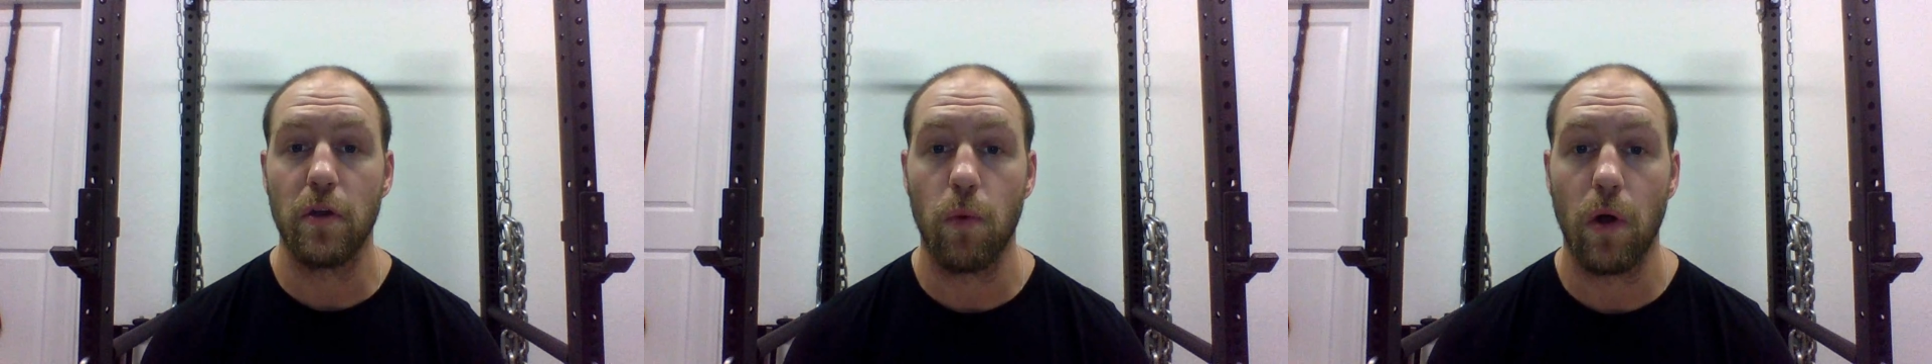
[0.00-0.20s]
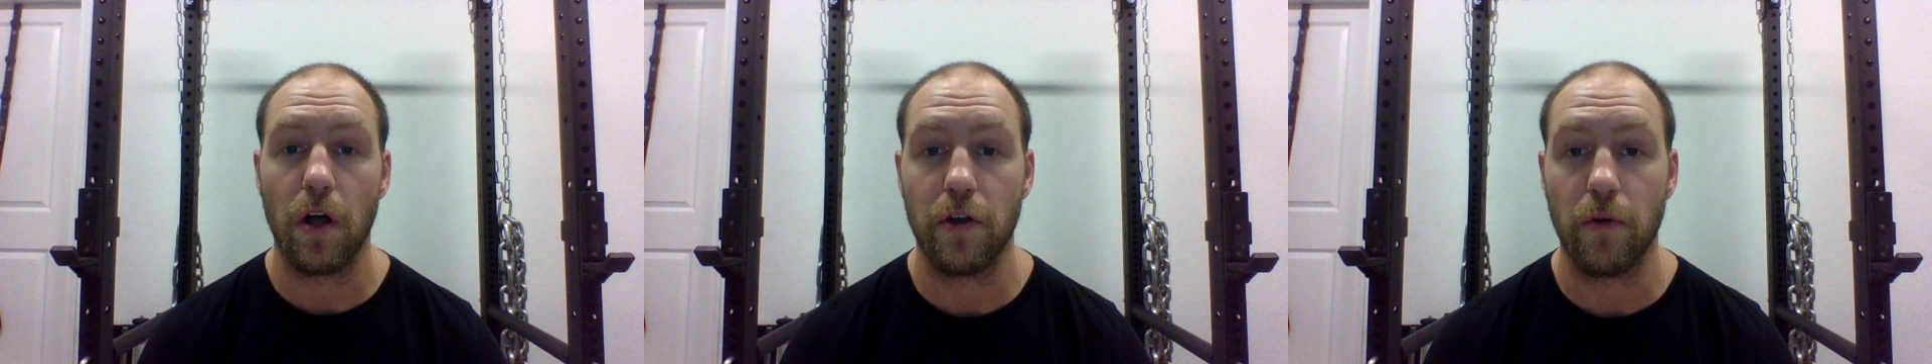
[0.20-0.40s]

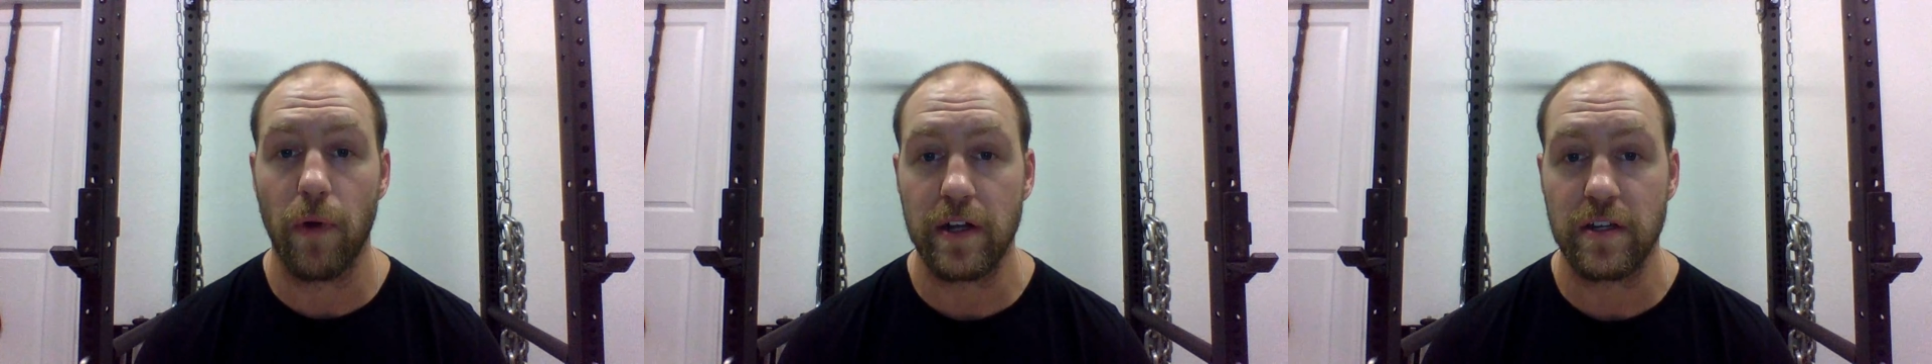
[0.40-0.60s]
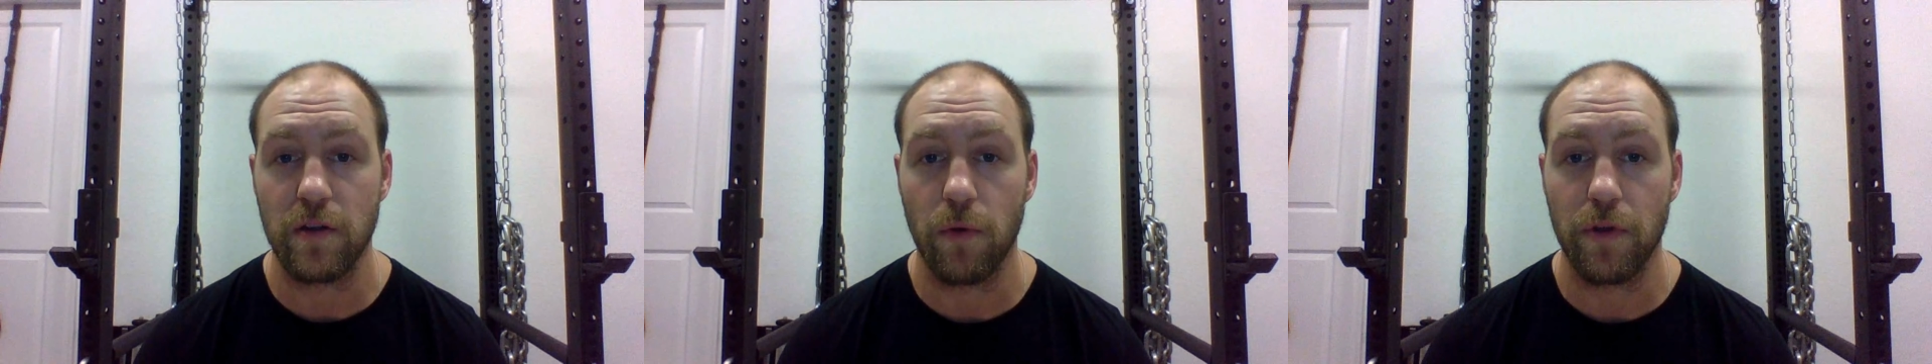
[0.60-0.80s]
well
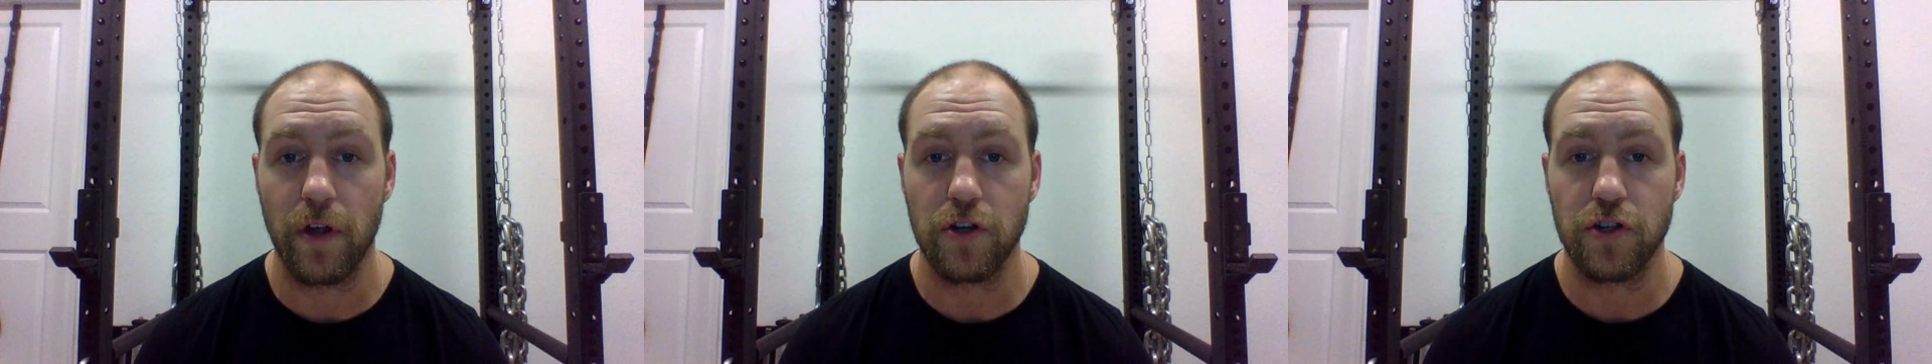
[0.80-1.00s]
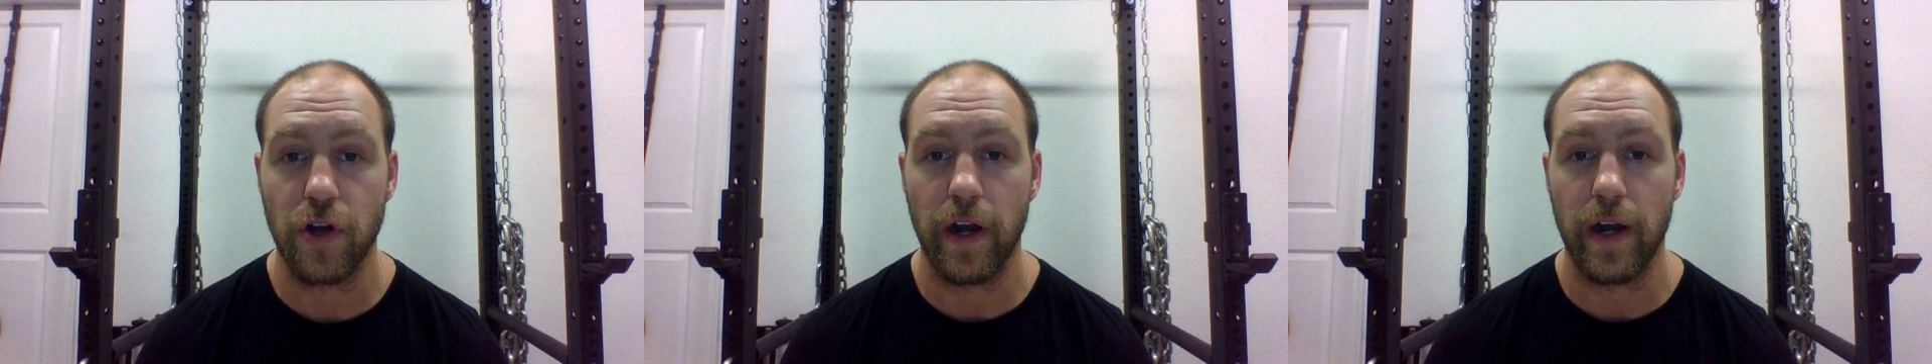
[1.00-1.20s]
directed with
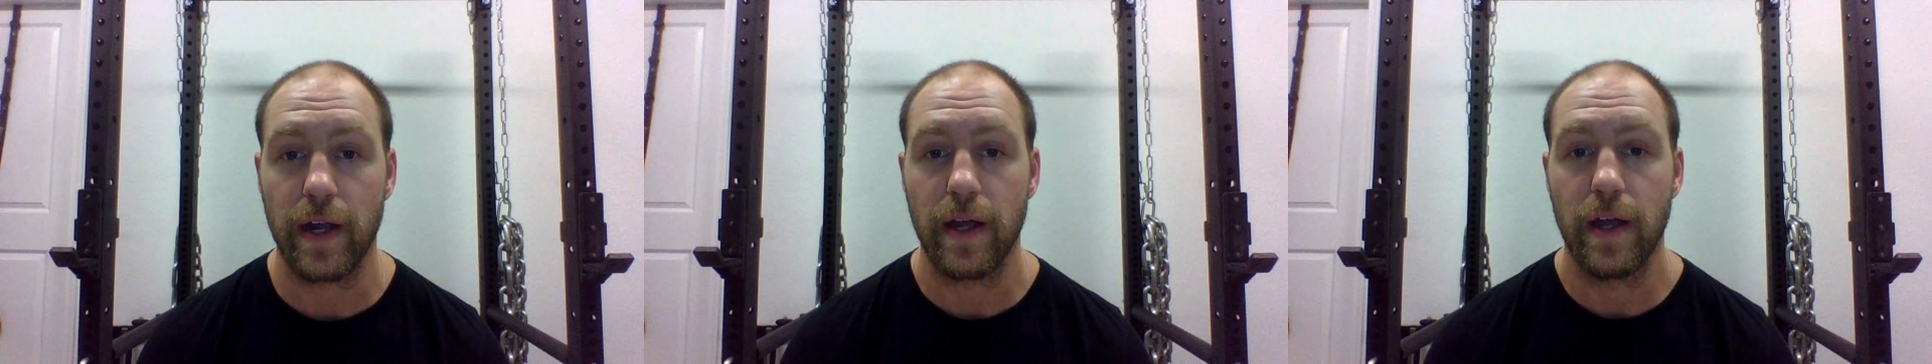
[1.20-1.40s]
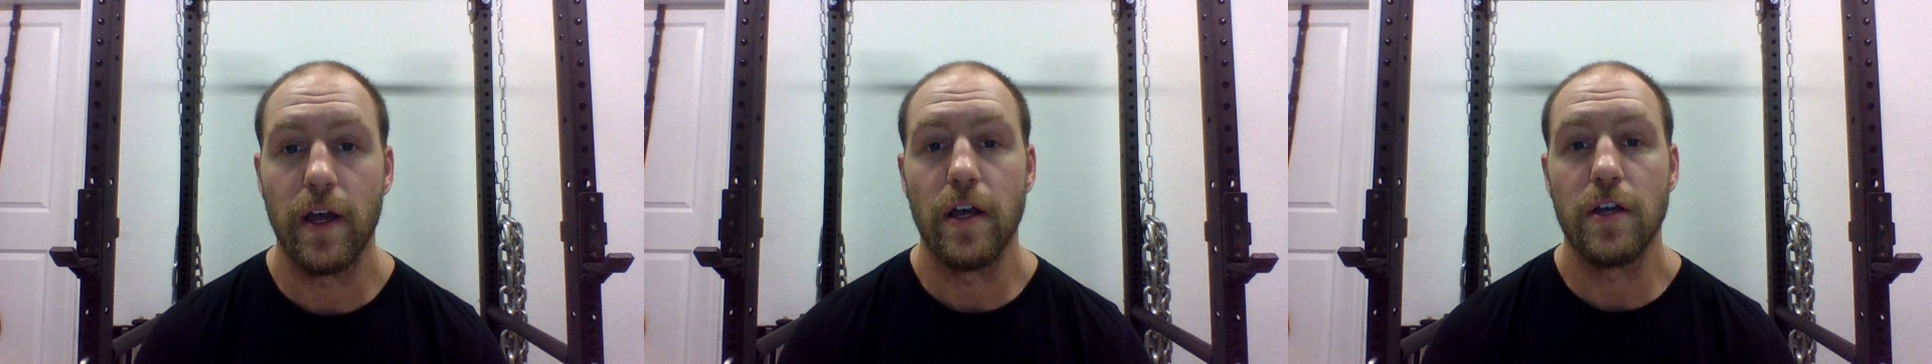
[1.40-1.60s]
our training.